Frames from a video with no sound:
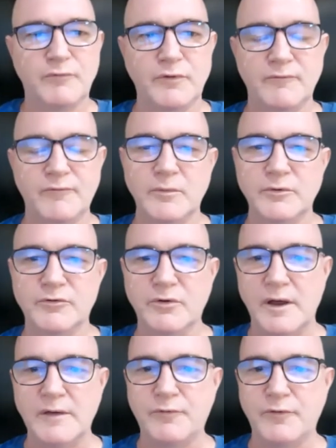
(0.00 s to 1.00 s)
If it was
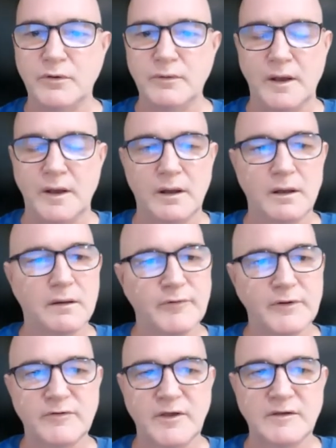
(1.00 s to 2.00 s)
great for you, then
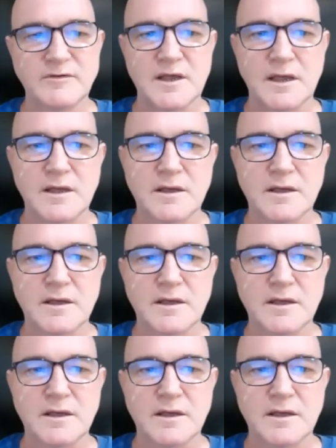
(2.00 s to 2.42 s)
fantastic.